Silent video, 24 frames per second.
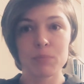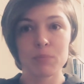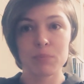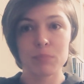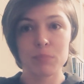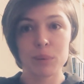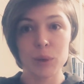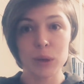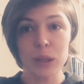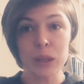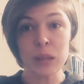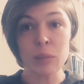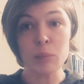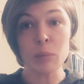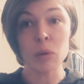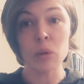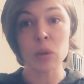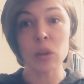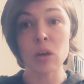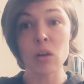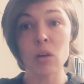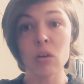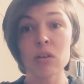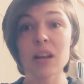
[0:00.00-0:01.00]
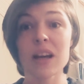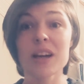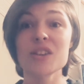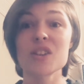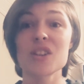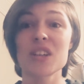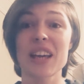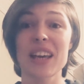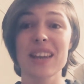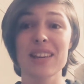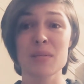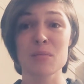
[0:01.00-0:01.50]
putting them on the long lines,
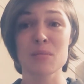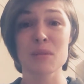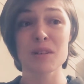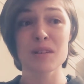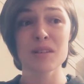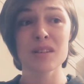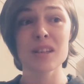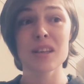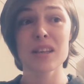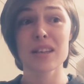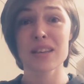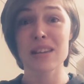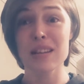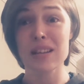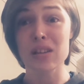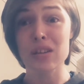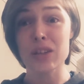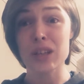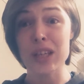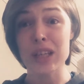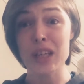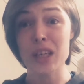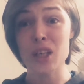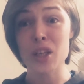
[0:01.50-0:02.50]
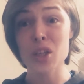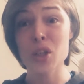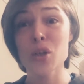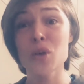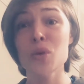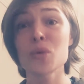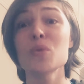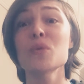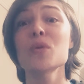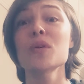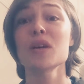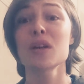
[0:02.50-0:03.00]
you get them to sit, they're looking at
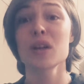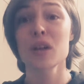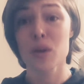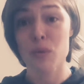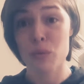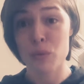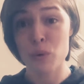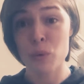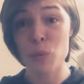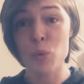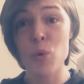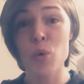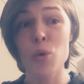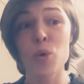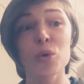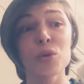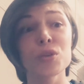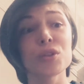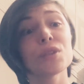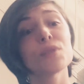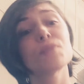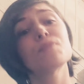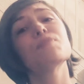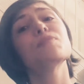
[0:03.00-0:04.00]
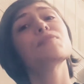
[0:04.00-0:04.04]
you, reward,